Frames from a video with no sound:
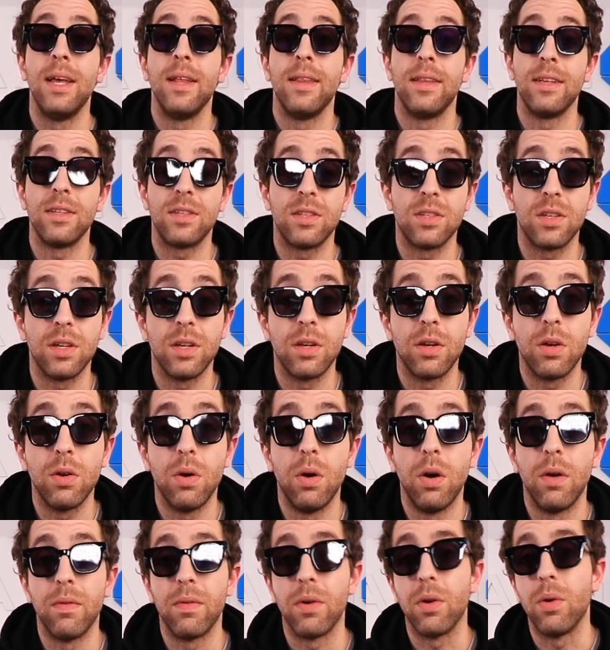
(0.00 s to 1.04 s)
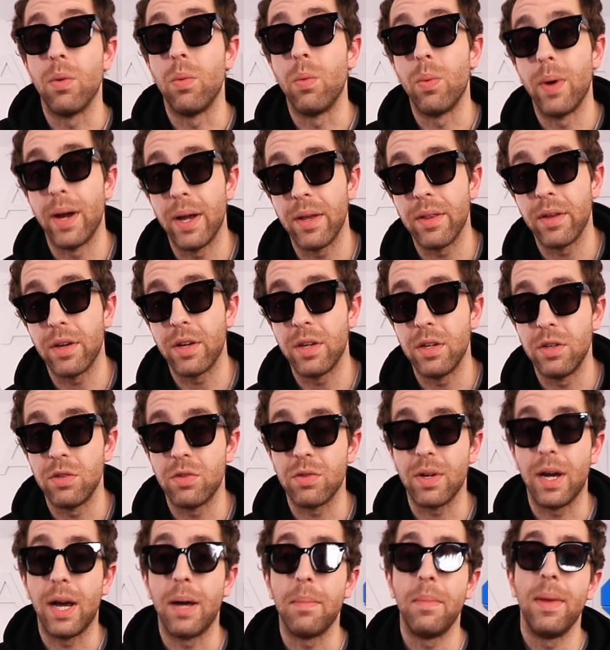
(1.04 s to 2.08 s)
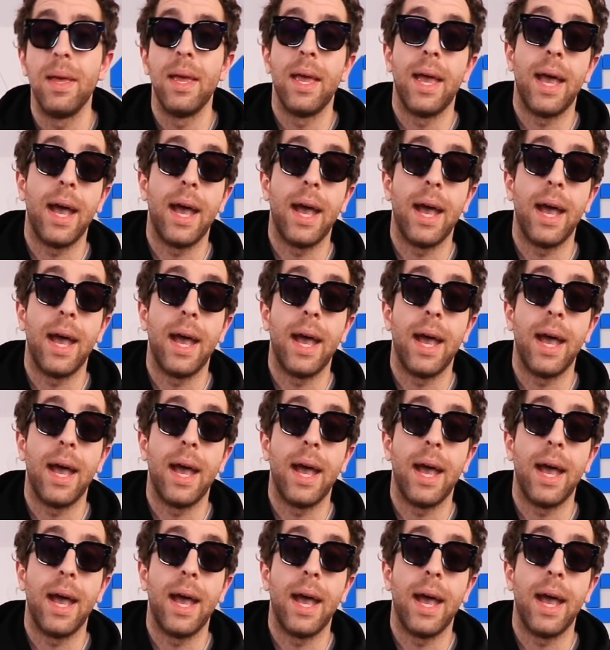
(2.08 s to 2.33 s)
This is gonna go over where they're gonna drop,